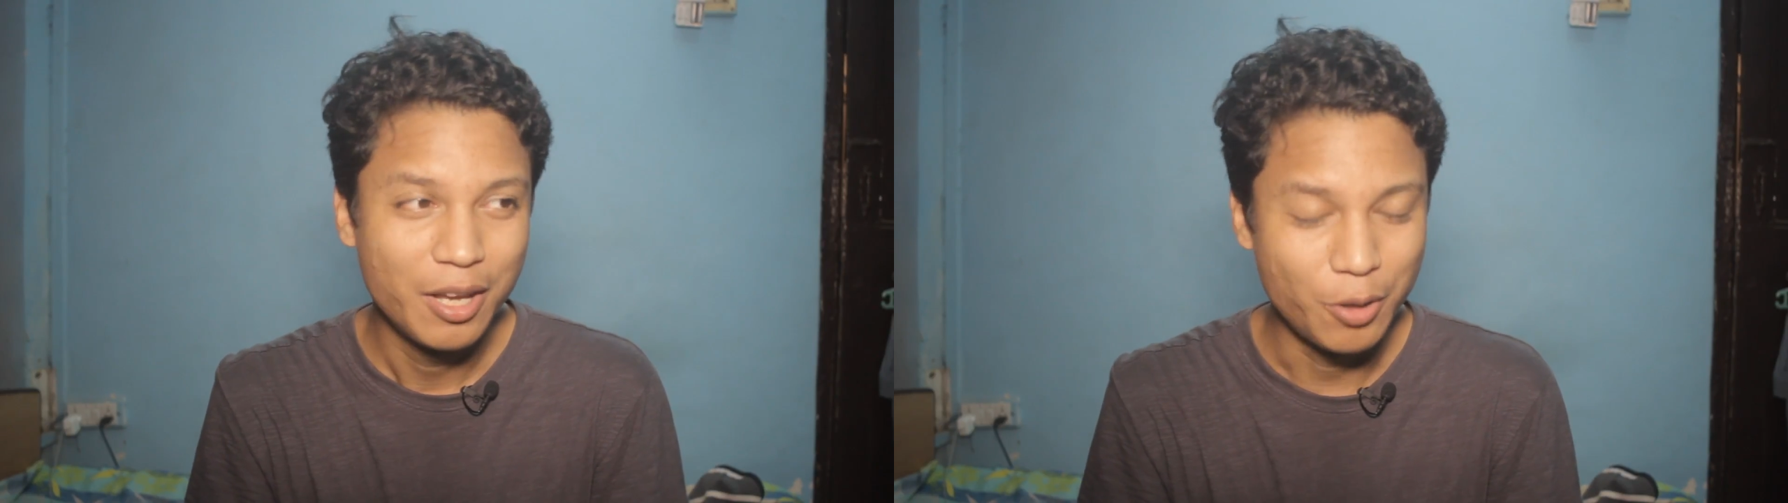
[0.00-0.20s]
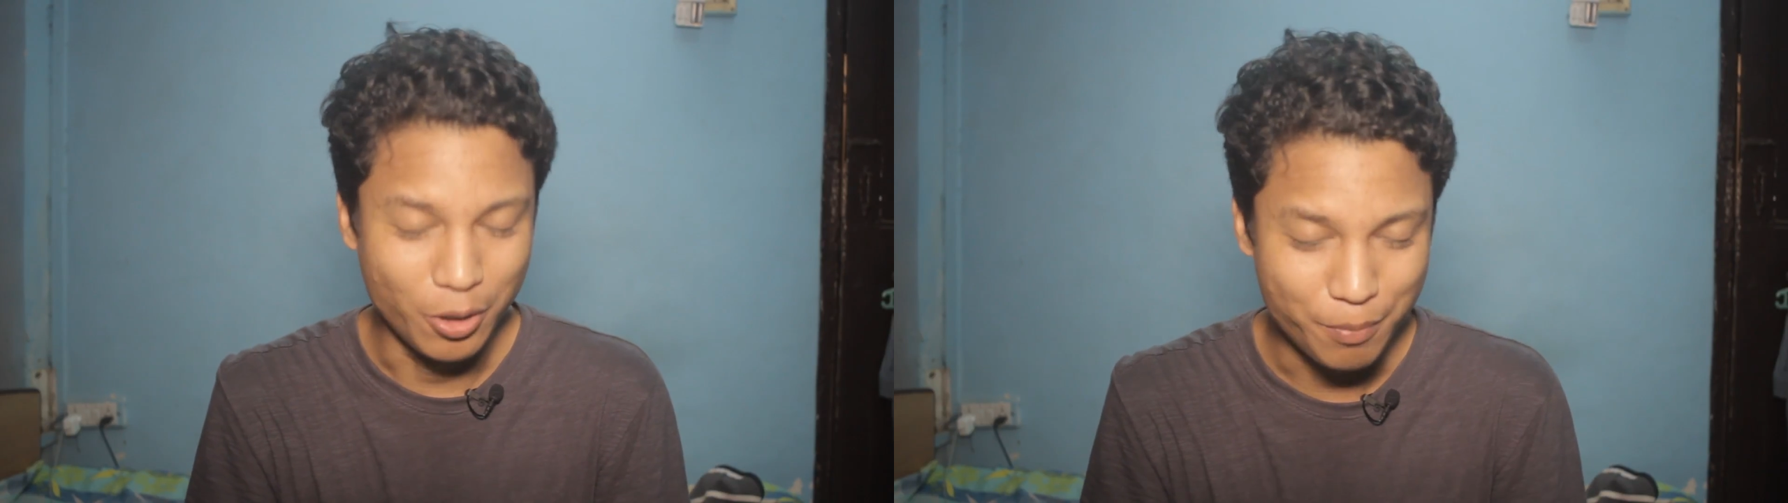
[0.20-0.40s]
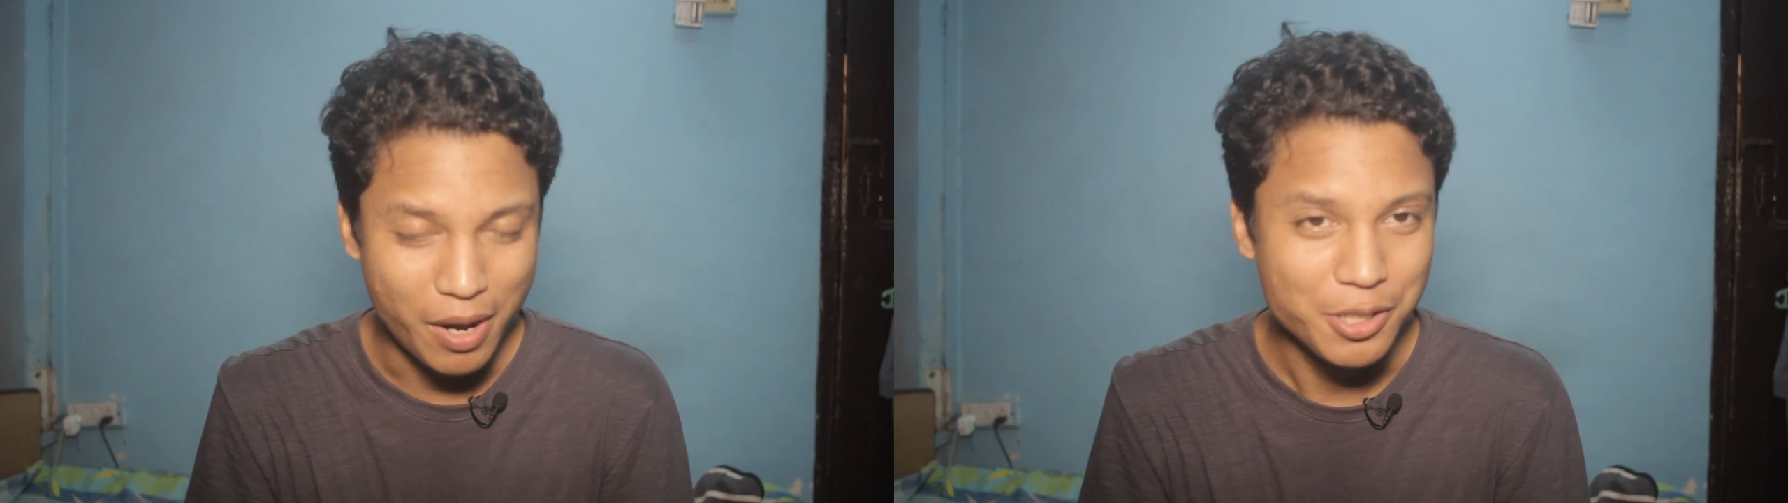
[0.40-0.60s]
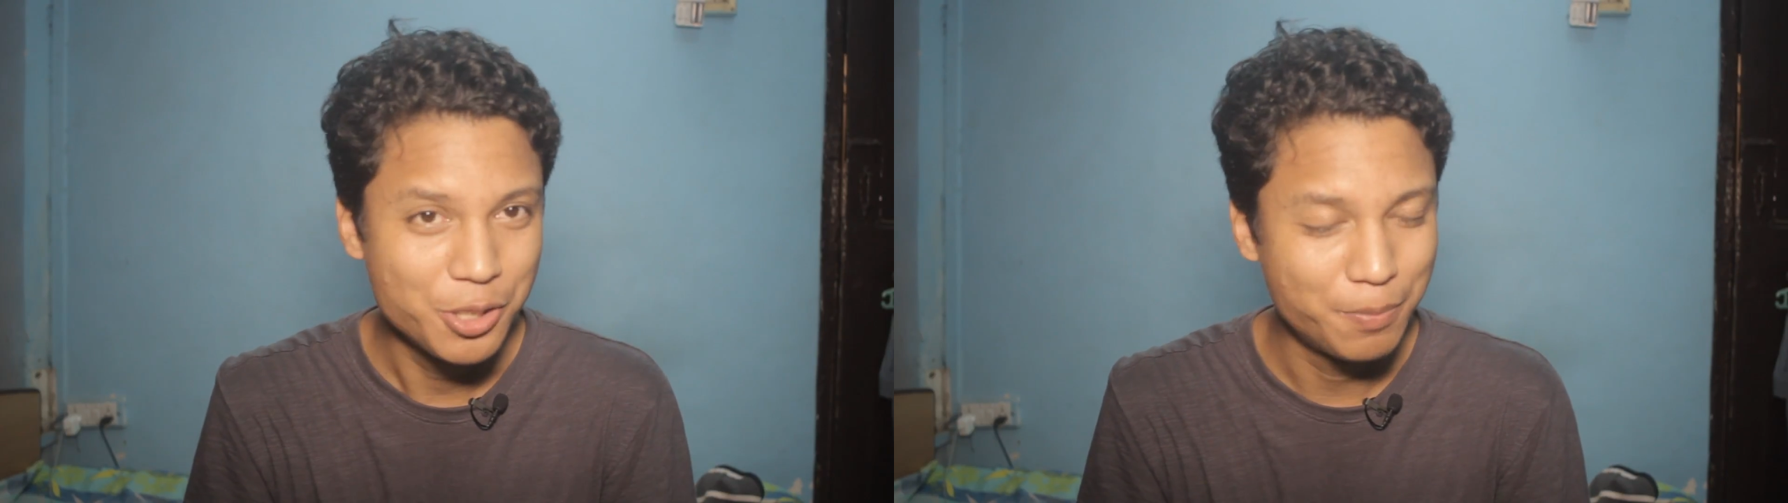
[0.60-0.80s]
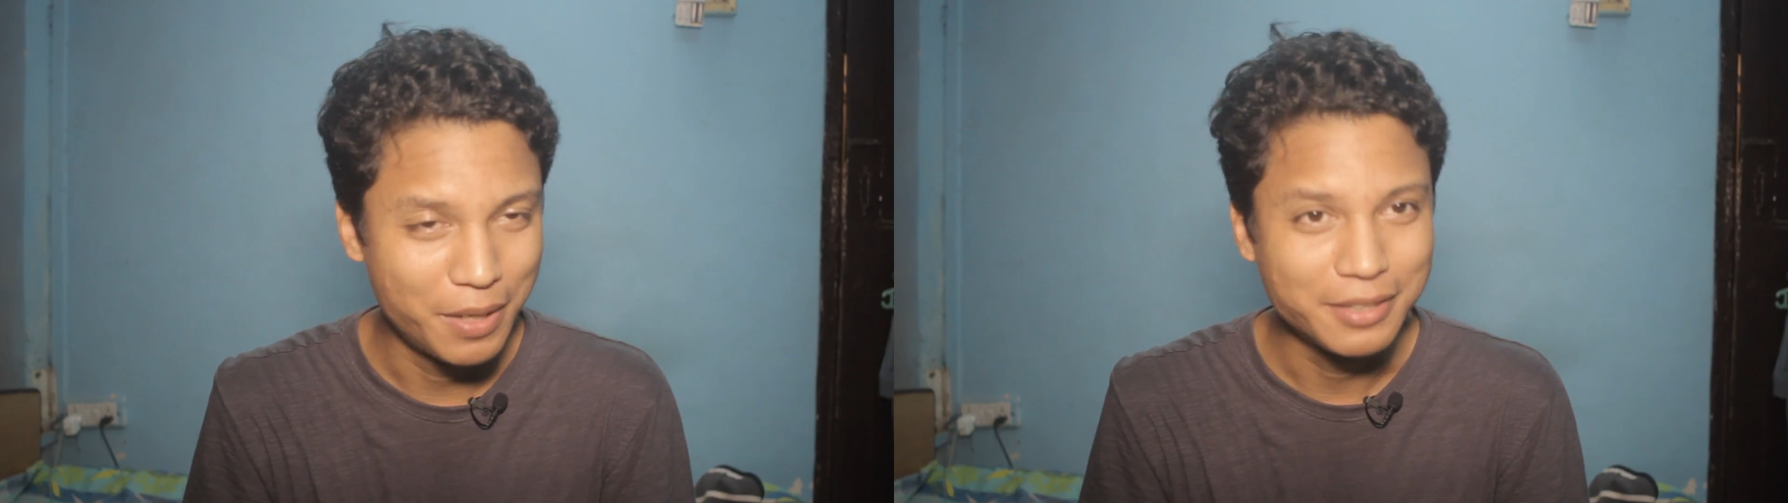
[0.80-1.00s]
Not
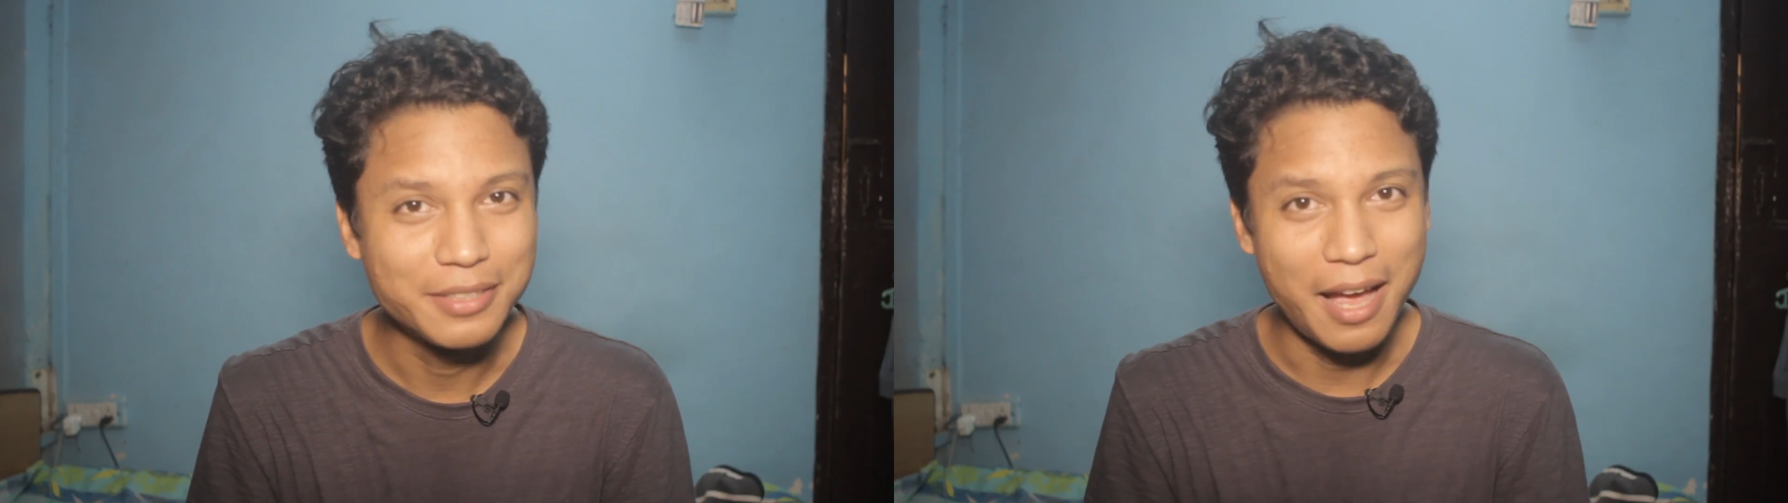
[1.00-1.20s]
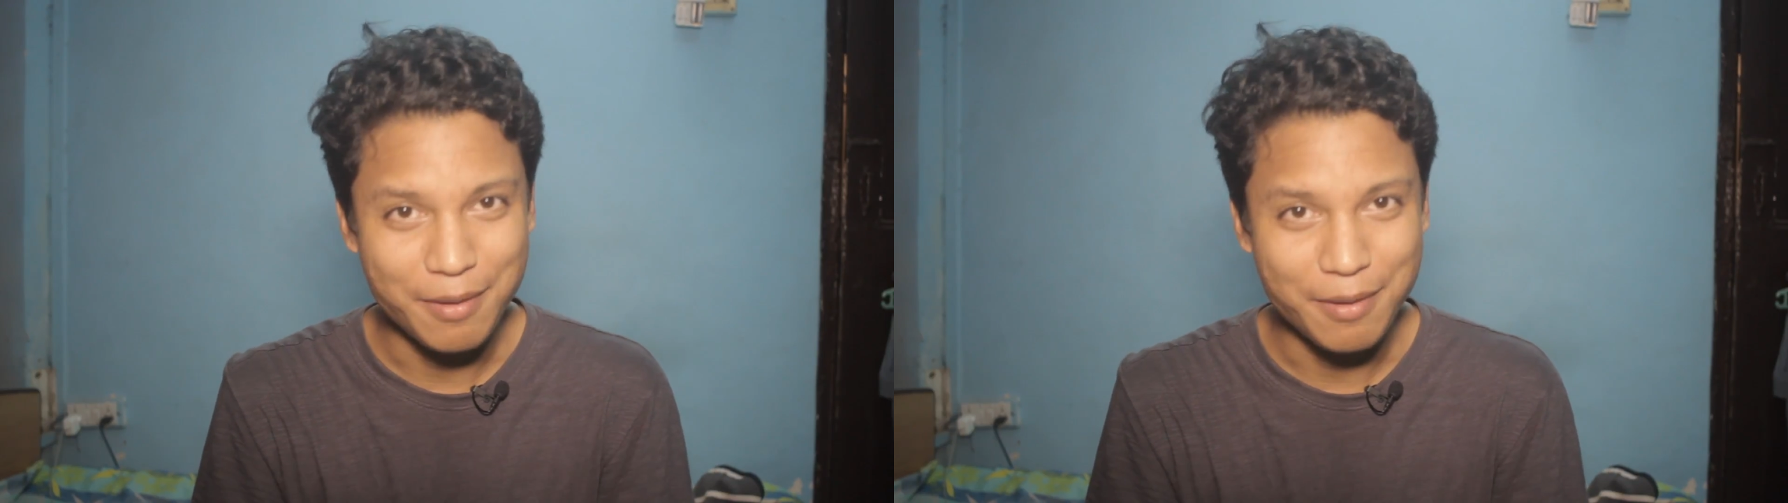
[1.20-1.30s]
much, but